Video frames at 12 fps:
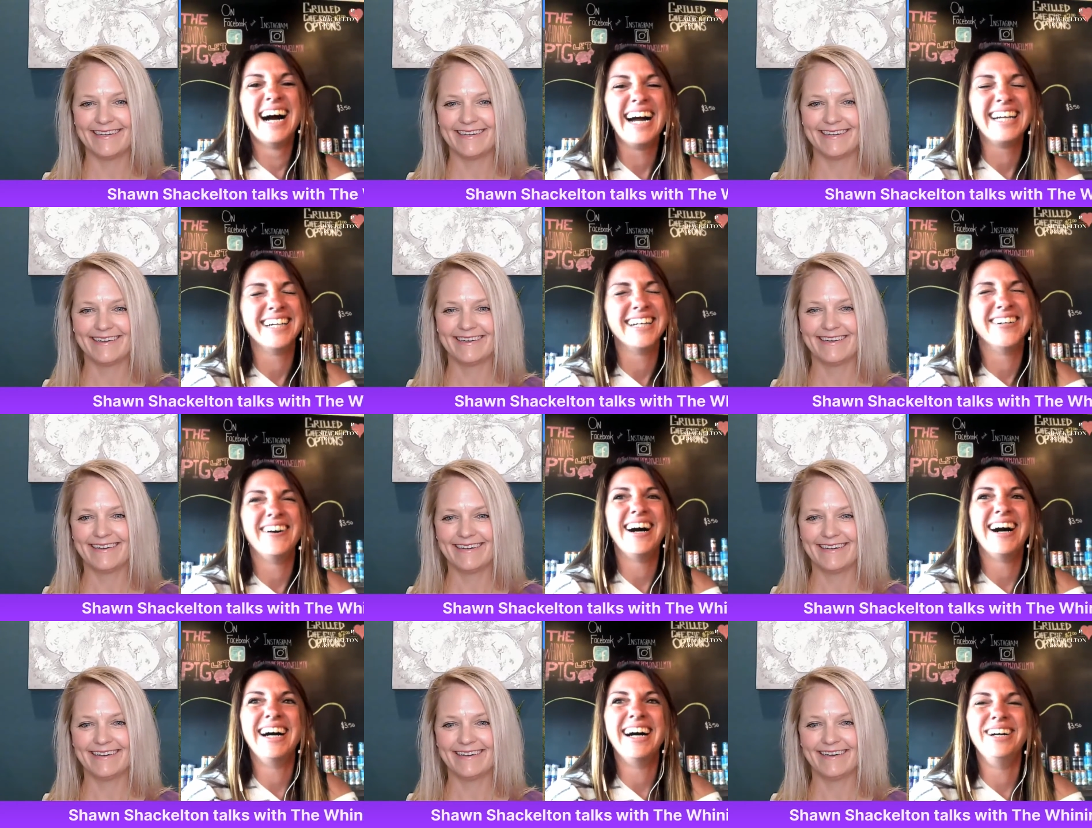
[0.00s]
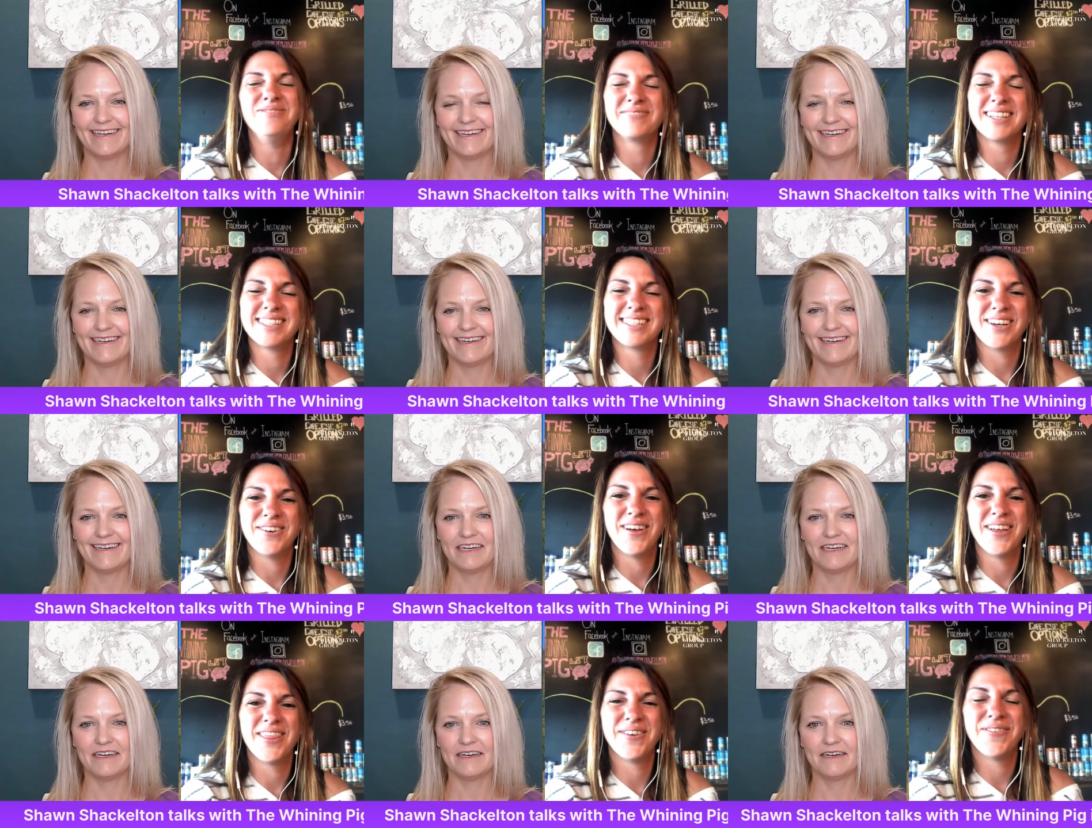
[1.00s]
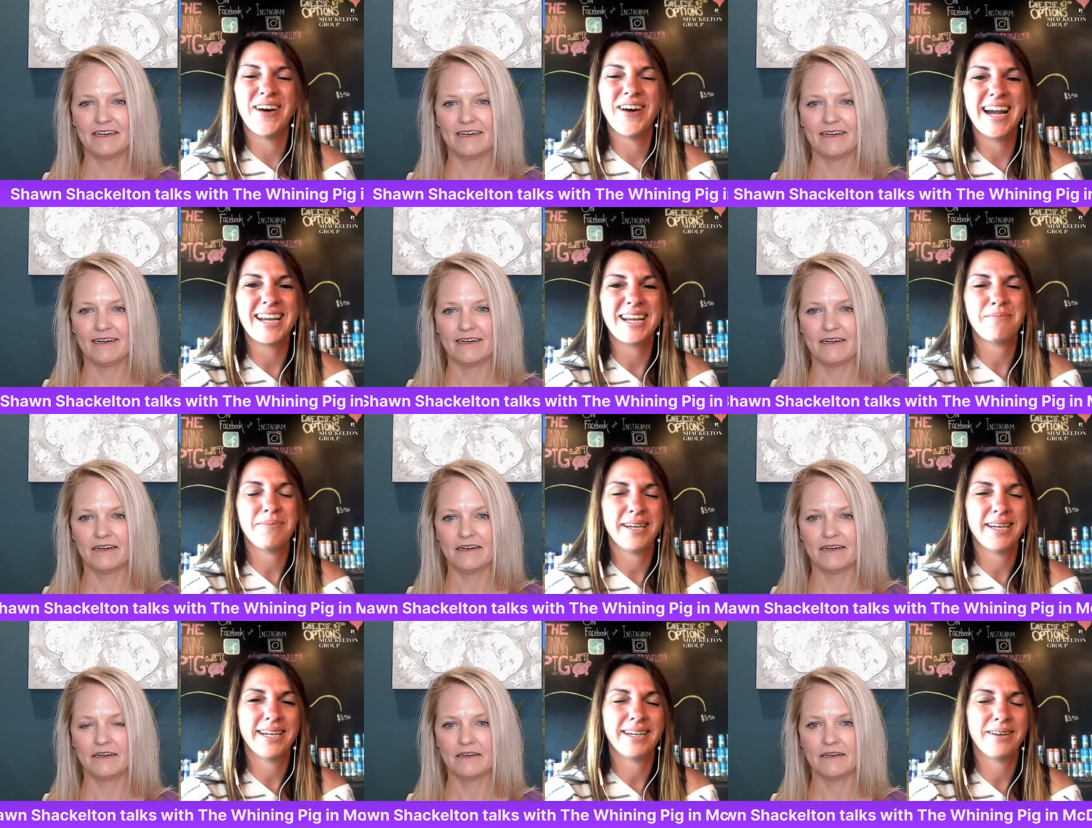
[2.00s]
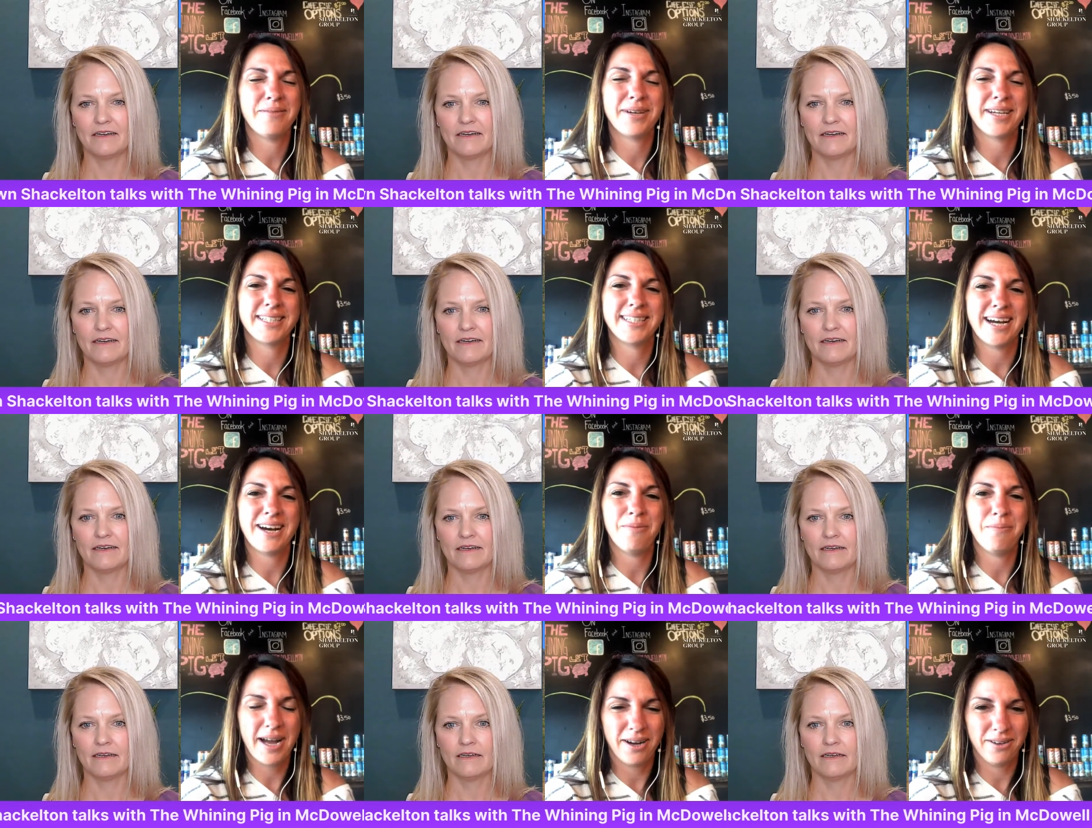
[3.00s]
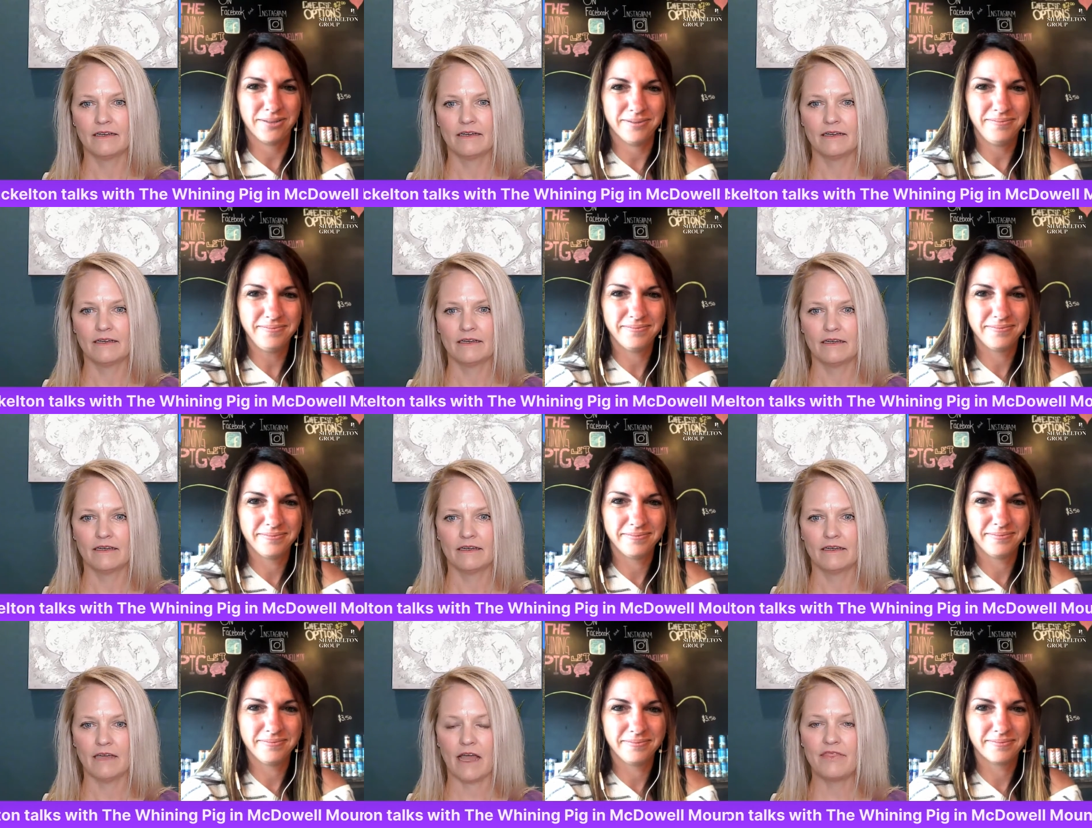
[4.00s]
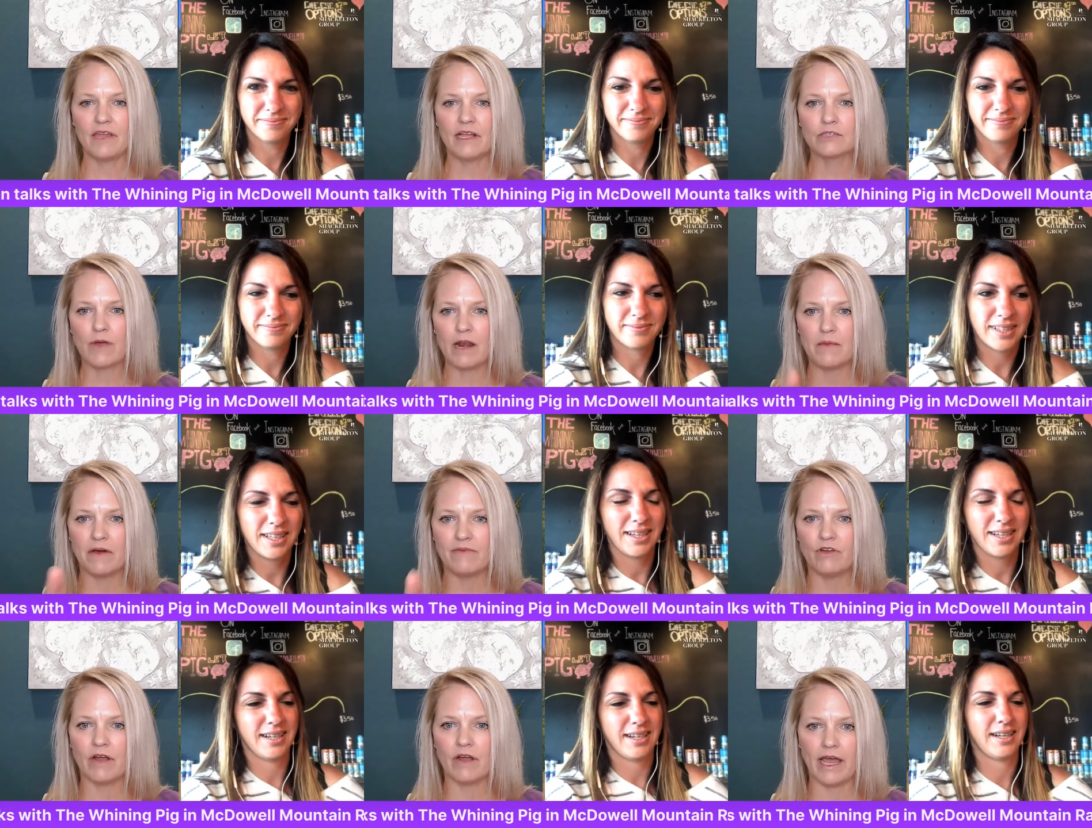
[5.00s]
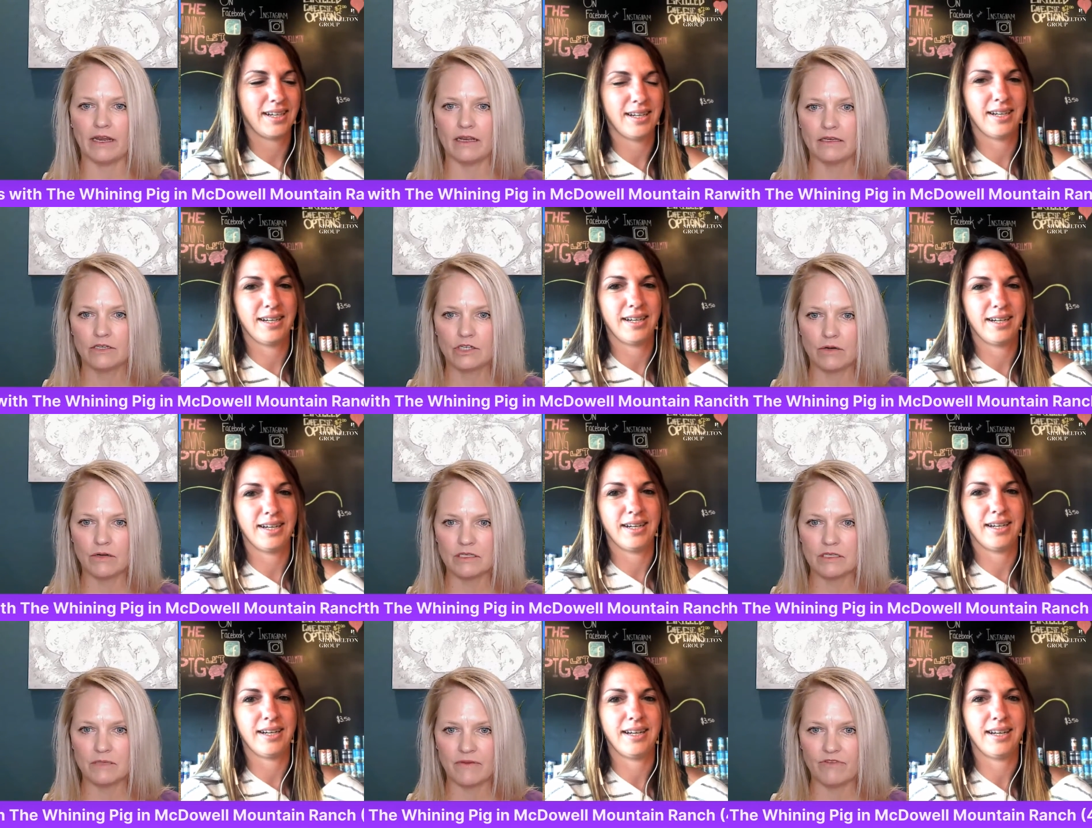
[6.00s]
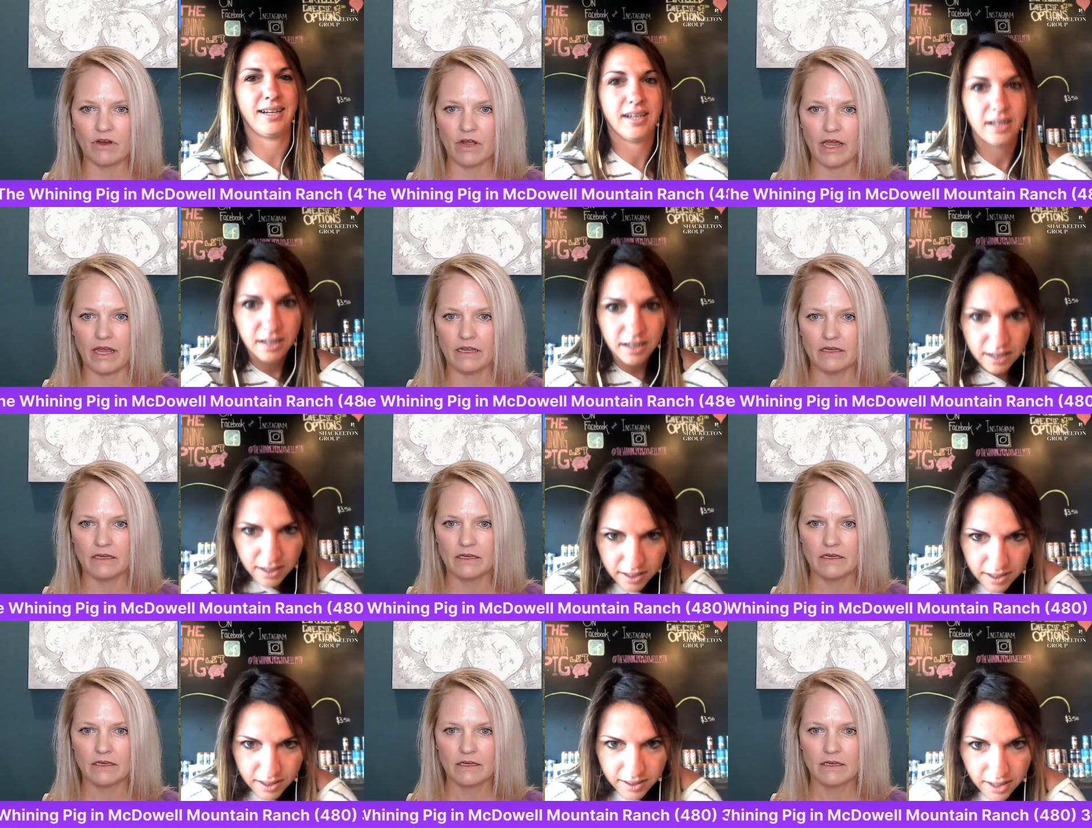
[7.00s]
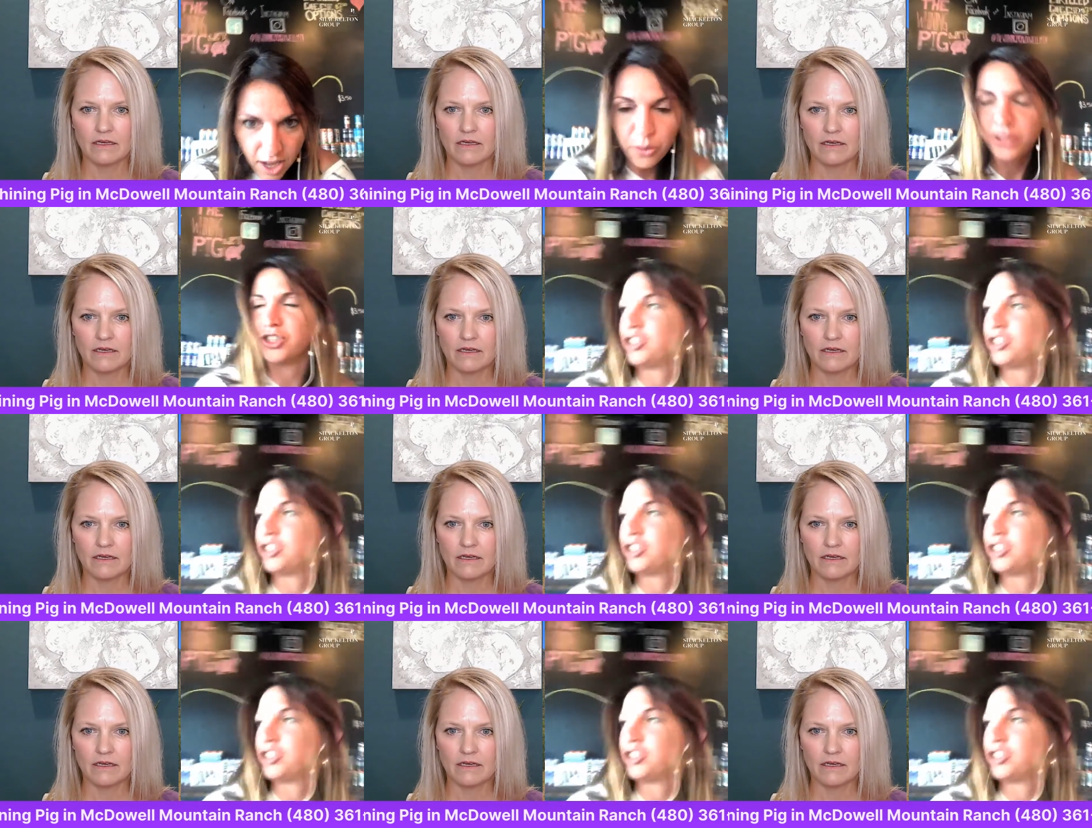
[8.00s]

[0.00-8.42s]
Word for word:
Speaker 1: I know. Um, so the Whining Pig McDowell Mountain.
Speaker 2: I think it's right above your head. Show us above your head.
Speaker 1: Oh, it